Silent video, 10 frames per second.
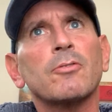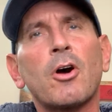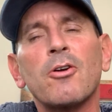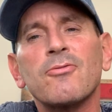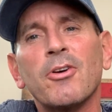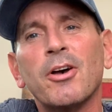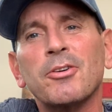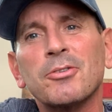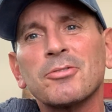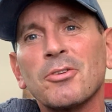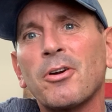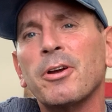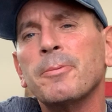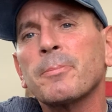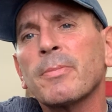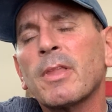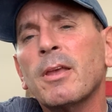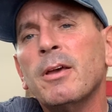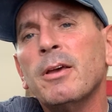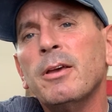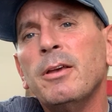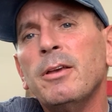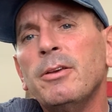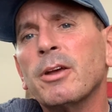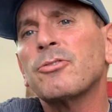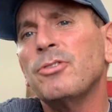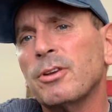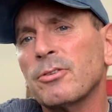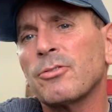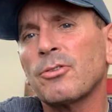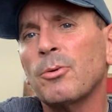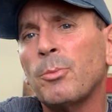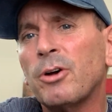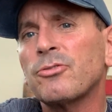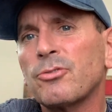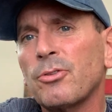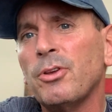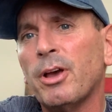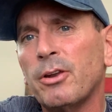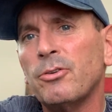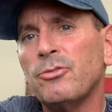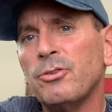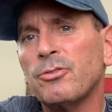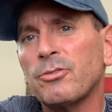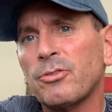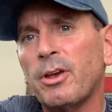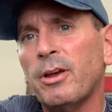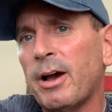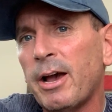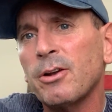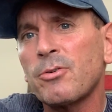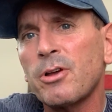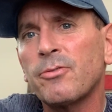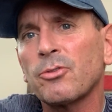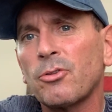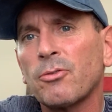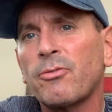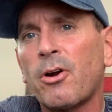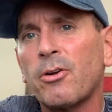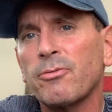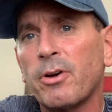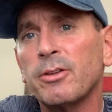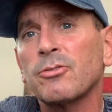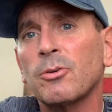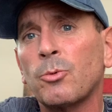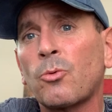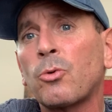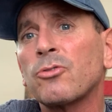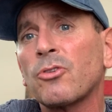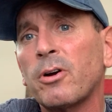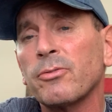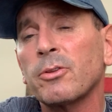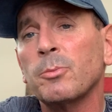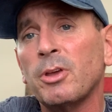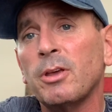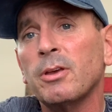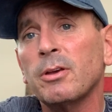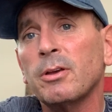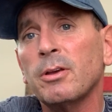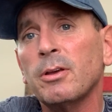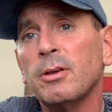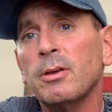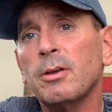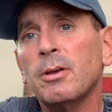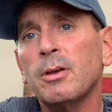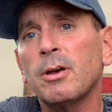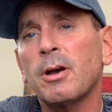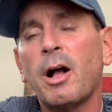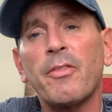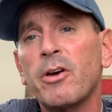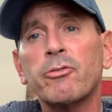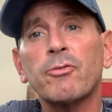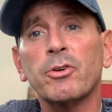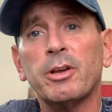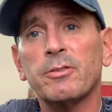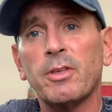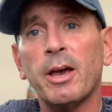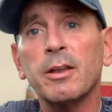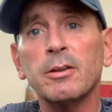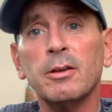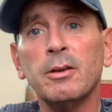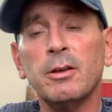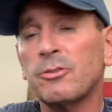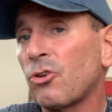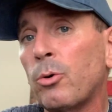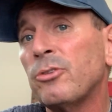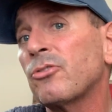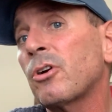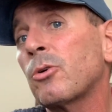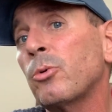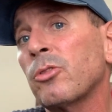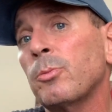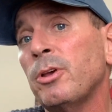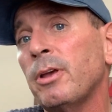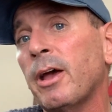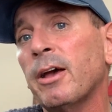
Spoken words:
heart failure, yet she can still muster the energy to say, I don't have to look far to find someone worse off than me. I'll never forget that. It's always stuck with me,